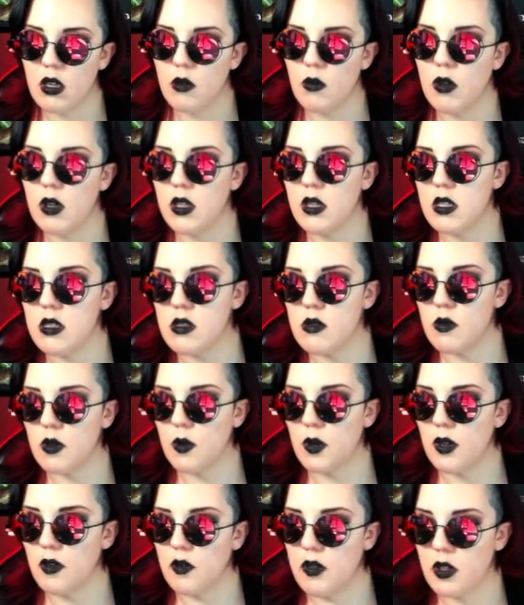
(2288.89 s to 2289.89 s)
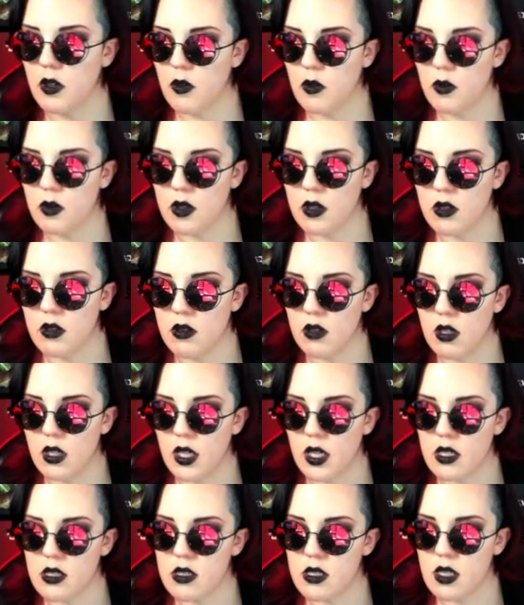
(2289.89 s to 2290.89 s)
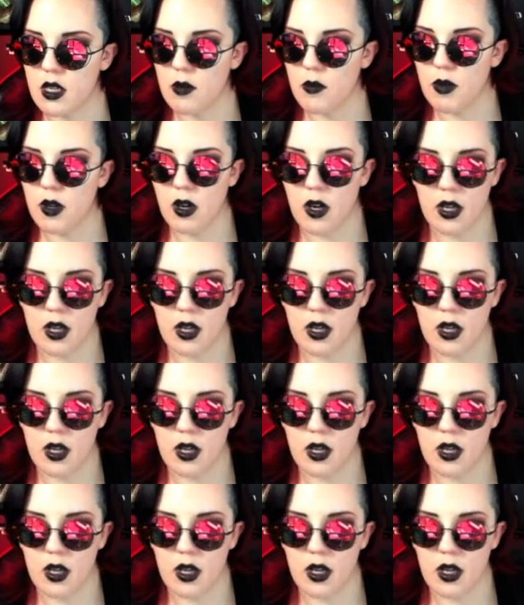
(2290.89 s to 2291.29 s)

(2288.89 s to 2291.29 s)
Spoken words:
You know what? This is why we have to go on with the next step.